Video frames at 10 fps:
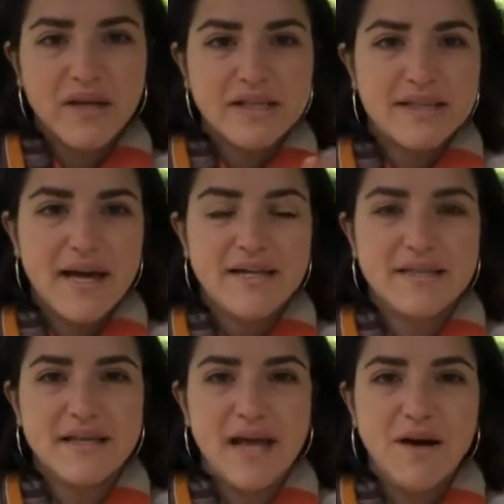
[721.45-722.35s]
say is
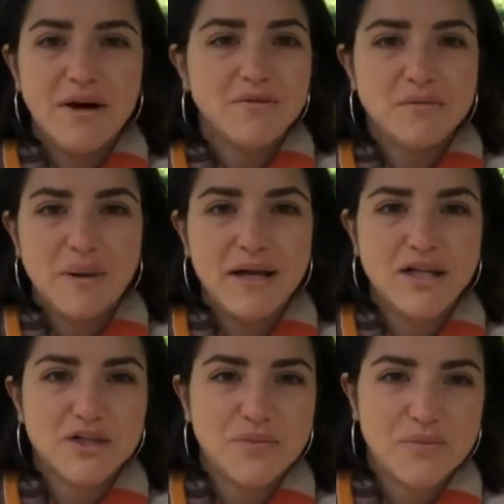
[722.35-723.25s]
that I was
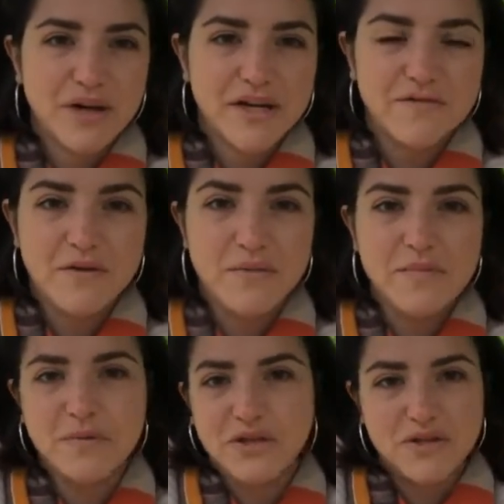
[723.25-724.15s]
planning to bring a few
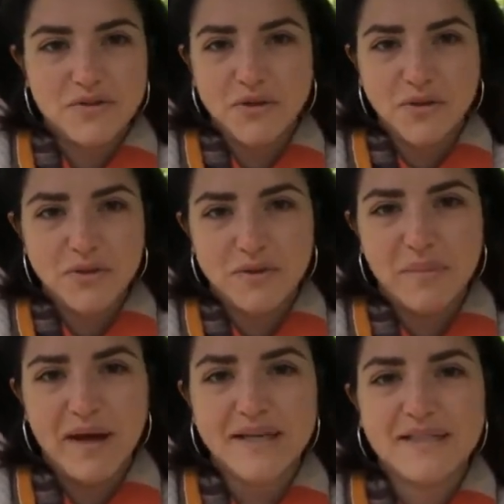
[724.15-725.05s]
people just to talk to in
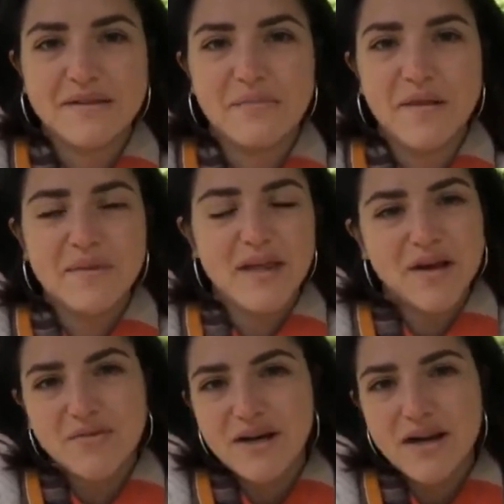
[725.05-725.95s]
person, but then I
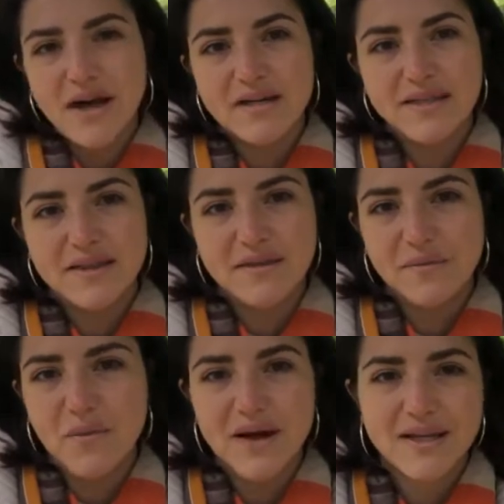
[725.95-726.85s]
realized that the
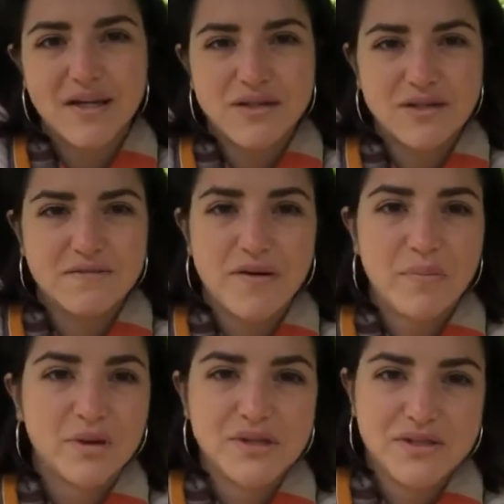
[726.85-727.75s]
work that I do is very
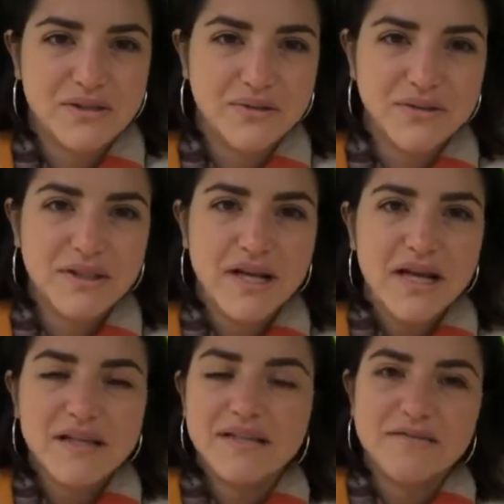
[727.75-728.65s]
personal.
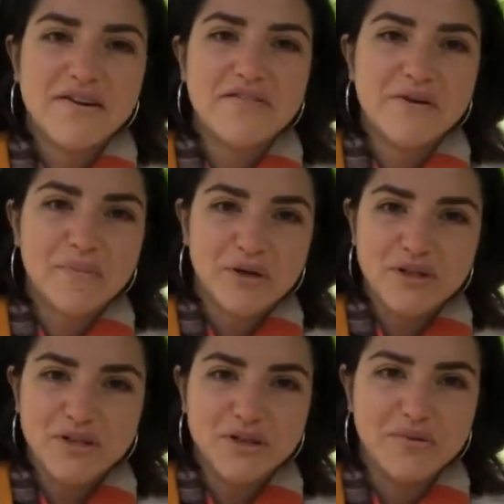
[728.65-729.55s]
It's very, very
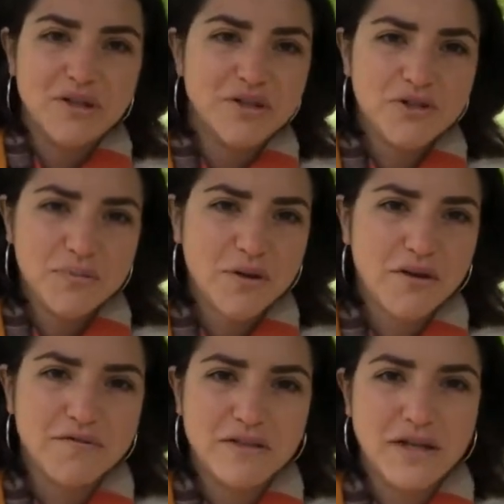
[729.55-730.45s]
personal. It's super
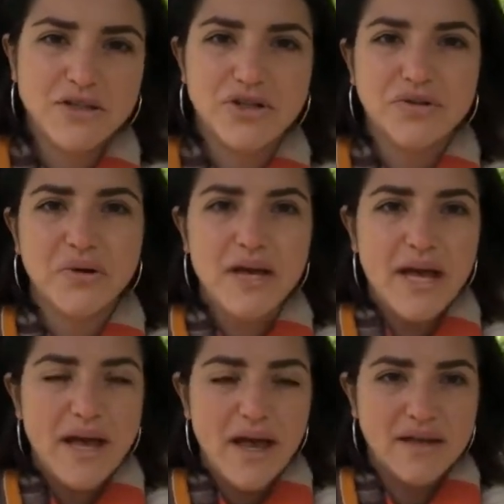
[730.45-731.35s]
confidential,
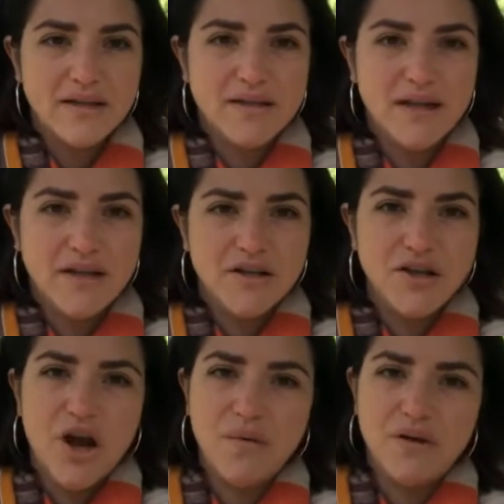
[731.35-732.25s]
and
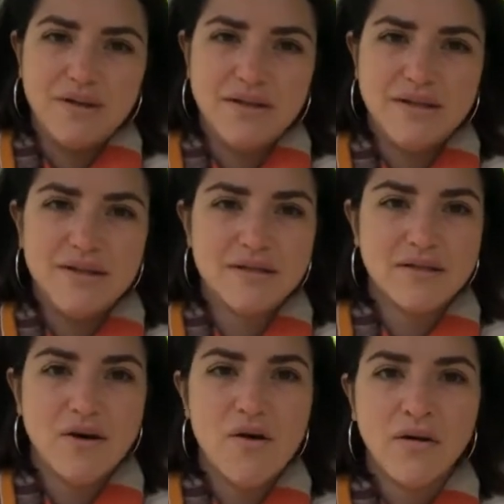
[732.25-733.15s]
it
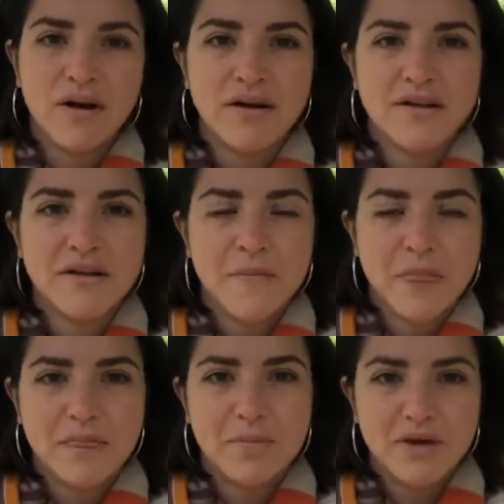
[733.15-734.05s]
doesn't honor
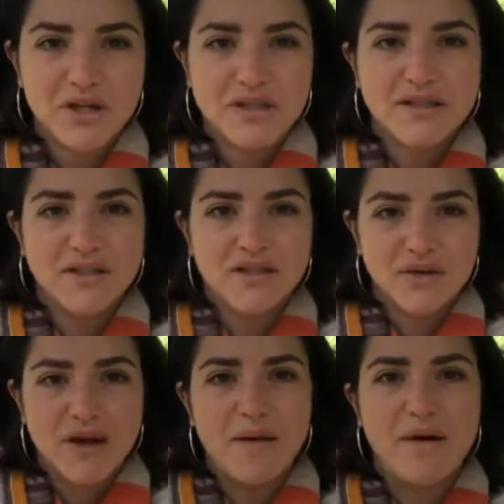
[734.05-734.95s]
the person to
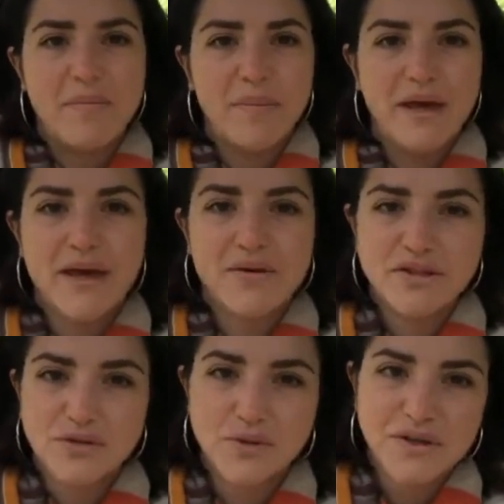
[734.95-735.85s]
come up here and
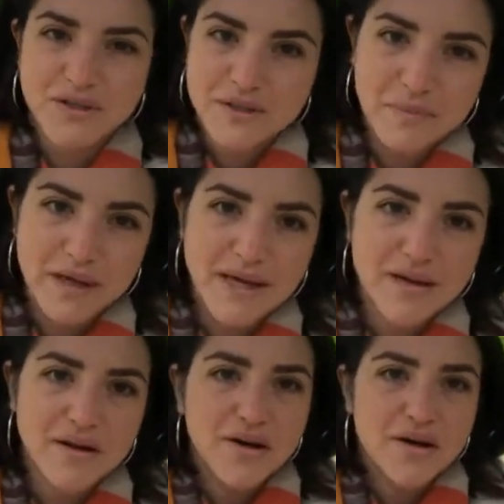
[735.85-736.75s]
talk and speak,
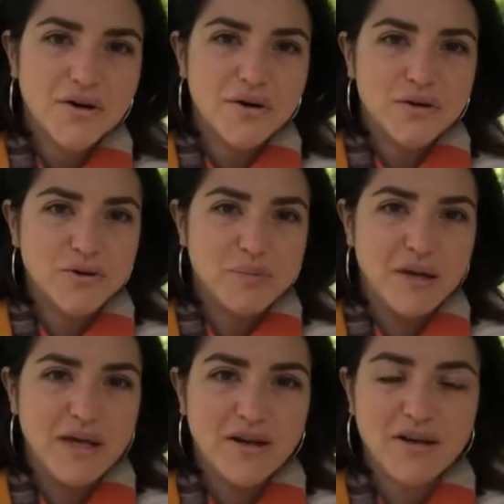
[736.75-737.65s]
or to
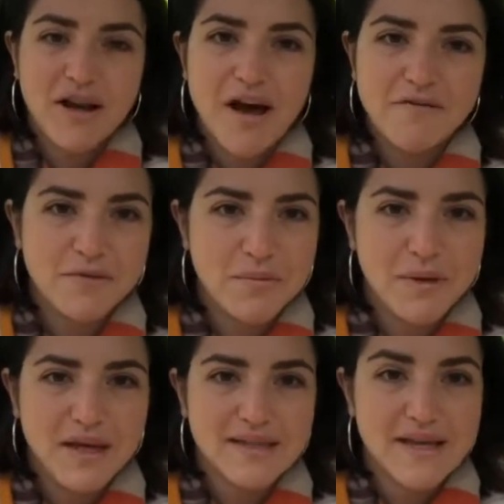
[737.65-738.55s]
be on a live with
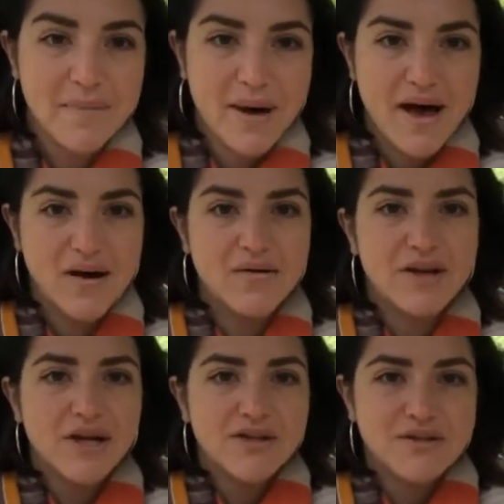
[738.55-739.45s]
me somehow,
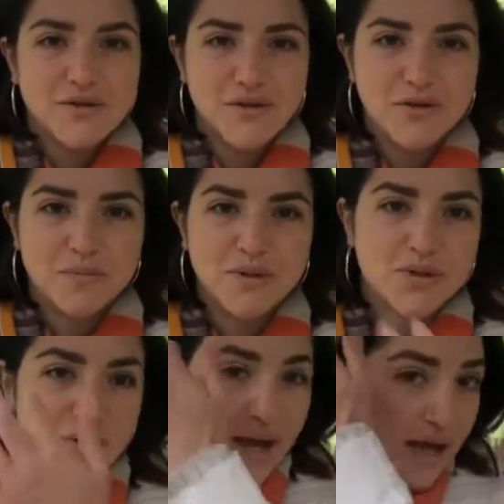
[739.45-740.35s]
to
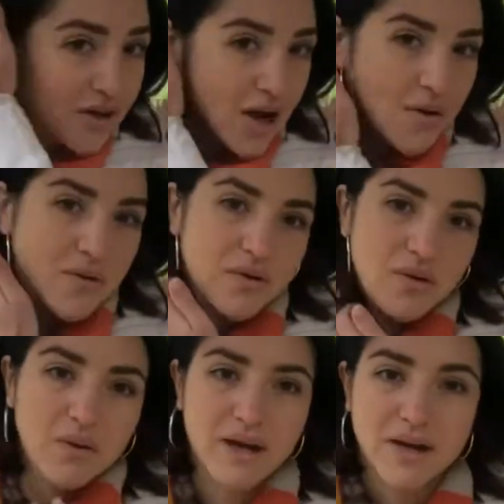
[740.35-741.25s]
portray
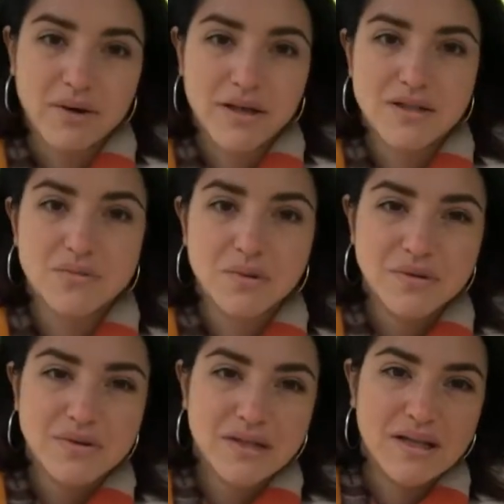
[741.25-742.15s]
all their greatest
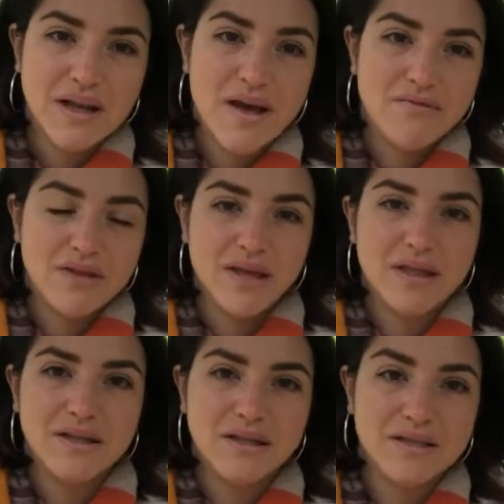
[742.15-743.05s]
wounds and everything
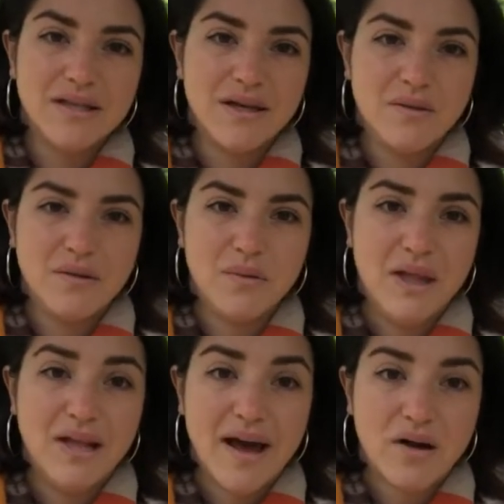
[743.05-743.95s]
that's
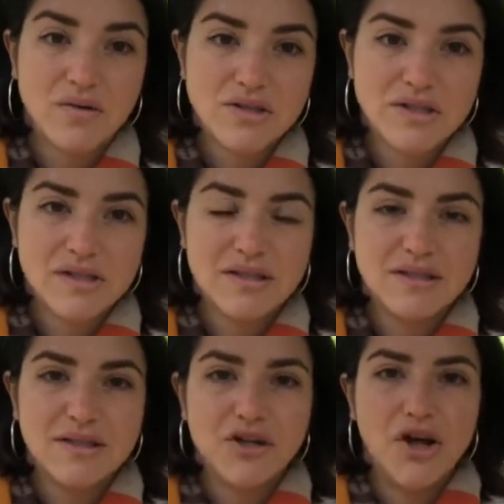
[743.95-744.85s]
within their consciousness,
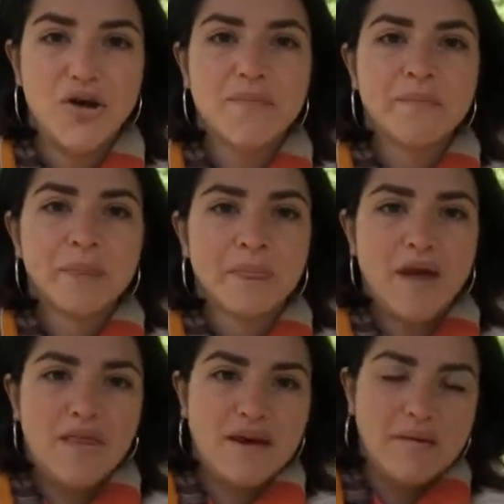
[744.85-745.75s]

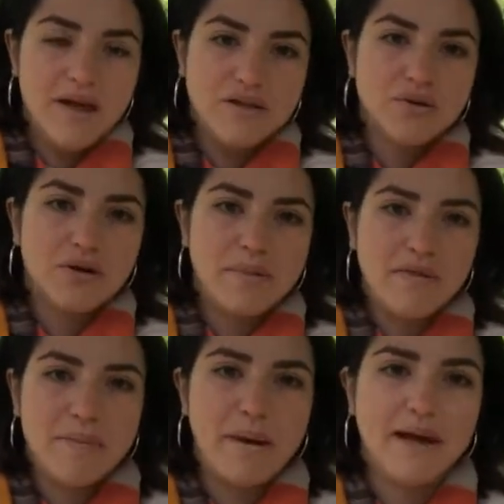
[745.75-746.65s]
and talk about
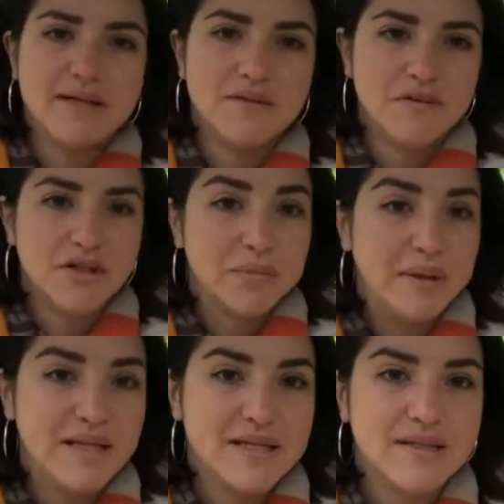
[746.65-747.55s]
their pains and
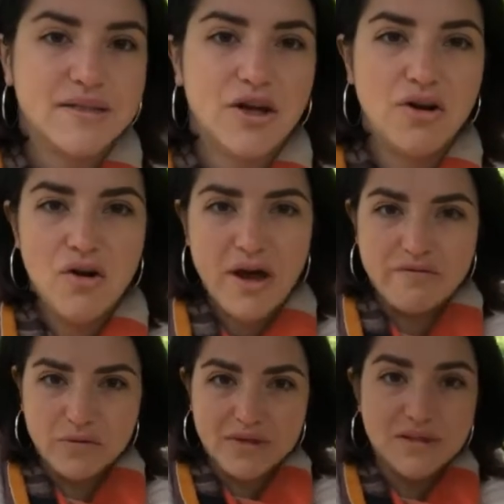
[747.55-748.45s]
vulnerabilities. Not
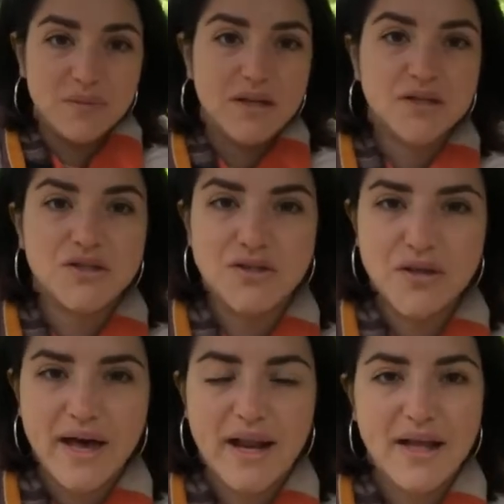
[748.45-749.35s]
everyone is willing to do
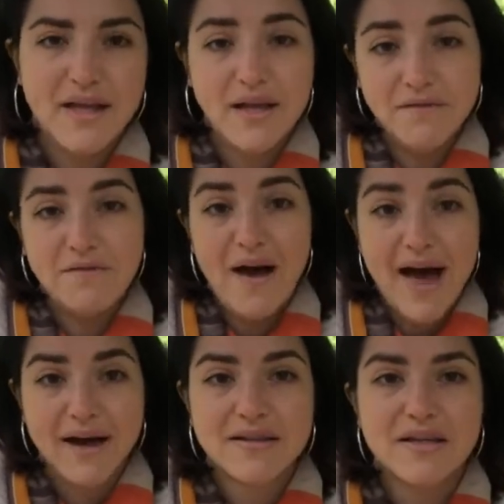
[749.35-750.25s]
that, and in
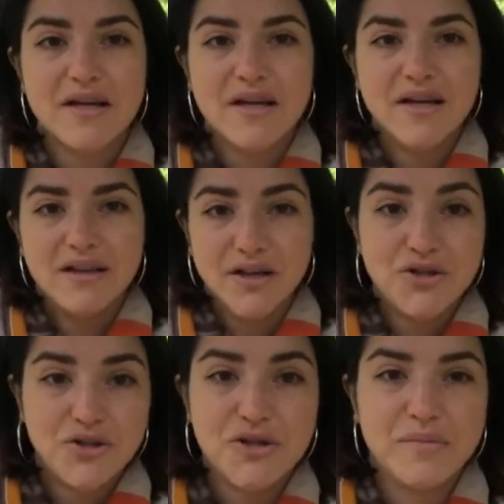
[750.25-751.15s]
fact they
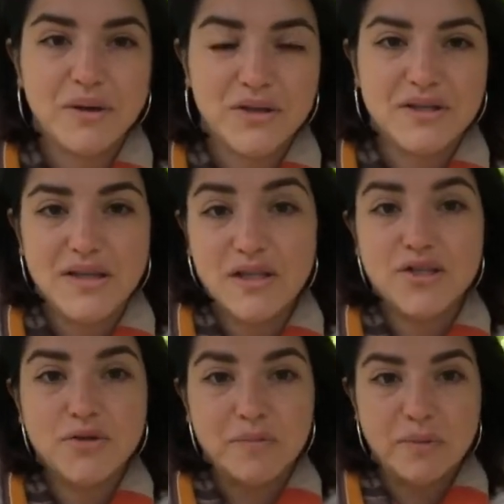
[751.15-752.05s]
shouldn't, because it is
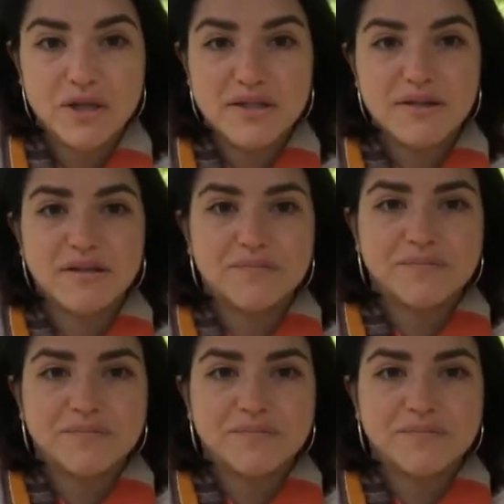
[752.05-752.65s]
super personal.